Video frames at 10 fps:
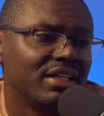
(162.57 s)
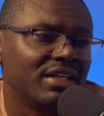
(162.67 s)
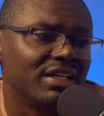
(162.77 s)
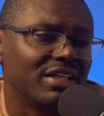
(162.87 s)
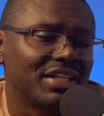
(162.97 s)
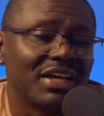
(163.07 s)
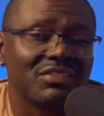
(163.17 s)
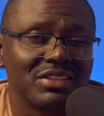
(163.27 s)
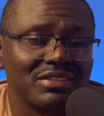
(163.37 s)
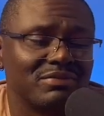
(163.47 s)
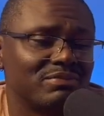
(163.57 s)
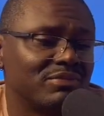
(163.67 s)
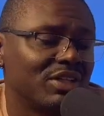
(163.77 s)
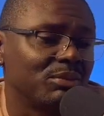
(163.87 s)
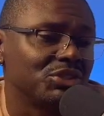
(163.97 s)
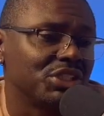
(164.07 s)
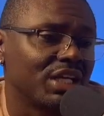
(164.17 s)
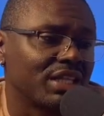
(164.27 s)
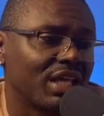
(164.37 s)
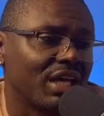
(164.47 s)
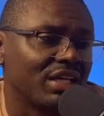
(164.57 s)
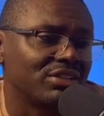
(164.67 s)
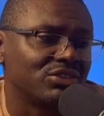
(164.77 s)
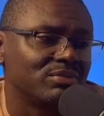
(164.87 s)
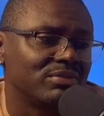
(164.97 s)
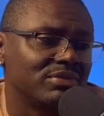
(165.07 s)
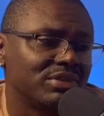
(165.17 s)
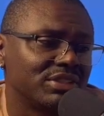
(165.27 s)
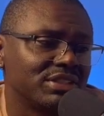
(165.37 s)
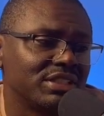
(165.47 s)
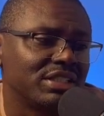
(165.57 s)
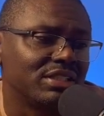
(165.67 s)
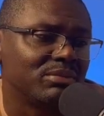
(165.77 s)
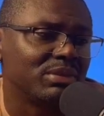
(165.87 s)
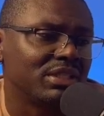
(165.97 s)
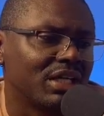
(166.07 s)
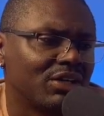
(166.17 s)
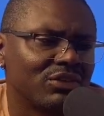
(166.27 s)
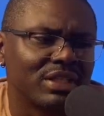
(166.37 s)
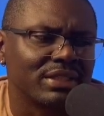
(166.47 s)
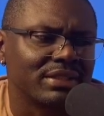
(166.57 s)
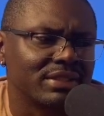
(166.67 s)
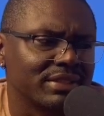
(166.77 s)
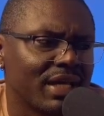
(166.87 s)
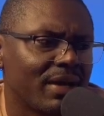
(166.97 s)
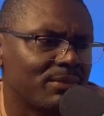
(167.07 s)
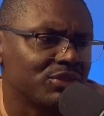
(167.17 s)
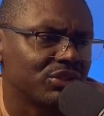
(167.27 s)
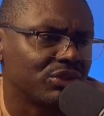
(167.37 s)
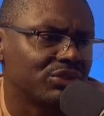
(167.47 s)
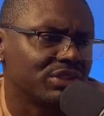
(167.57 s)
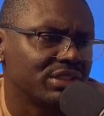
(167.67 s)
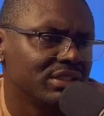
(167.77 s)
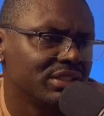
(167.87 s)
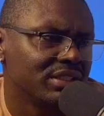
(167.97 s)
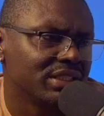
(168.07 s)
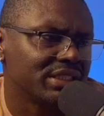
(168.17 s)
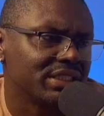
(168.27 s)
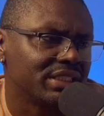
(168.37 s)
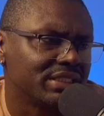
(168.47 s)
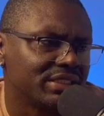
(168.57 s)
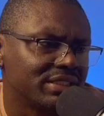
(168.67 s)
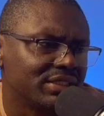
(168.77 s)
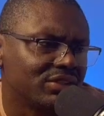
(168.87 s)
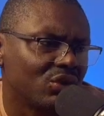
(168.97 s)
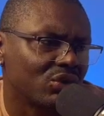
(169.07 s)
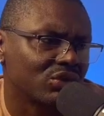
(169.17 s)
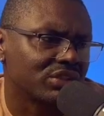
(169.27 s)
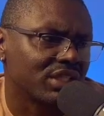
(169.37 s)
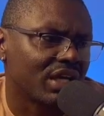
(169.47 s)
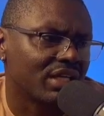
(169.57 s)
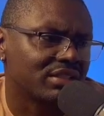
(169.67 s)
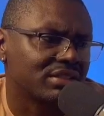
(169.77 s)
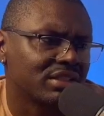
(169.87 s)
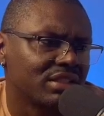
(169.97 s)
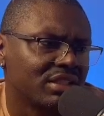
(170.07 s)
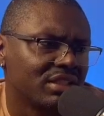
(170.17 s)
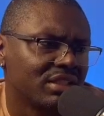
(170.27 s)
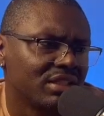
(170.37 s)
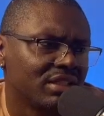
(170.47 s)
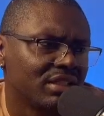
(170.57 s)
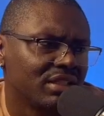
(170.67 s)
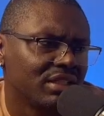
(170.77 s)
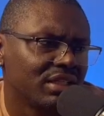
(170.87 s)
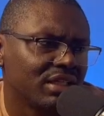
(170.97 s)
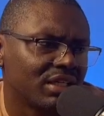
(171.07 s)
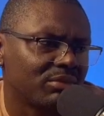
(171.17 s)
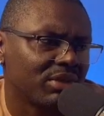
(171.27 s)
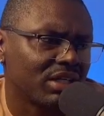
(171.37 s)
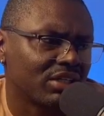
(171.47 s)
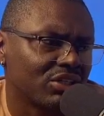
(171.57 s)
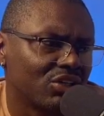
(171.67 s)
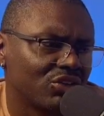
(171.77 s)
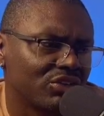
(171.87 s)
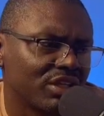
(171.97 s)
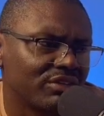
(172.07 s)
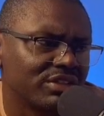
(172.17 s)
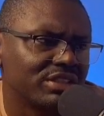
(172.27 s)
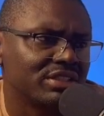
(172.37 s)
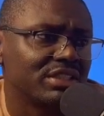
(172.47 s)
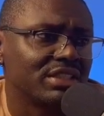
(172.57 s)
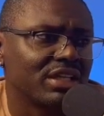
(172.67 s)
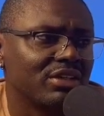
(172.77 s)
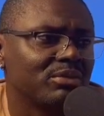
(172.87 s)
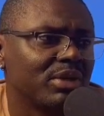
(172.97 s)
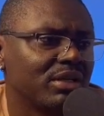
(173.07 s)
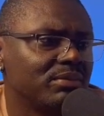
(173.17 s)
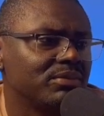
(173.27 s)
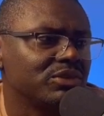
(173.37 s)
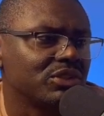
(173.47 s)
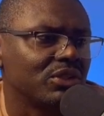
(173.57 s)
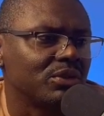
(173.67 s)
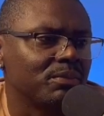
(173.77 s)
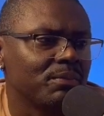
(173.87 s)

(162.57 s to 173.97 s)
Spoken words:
I'd have to double check that to see, but I don't think this app shows season's total stats. And I'm not going to go to every season and count them up. So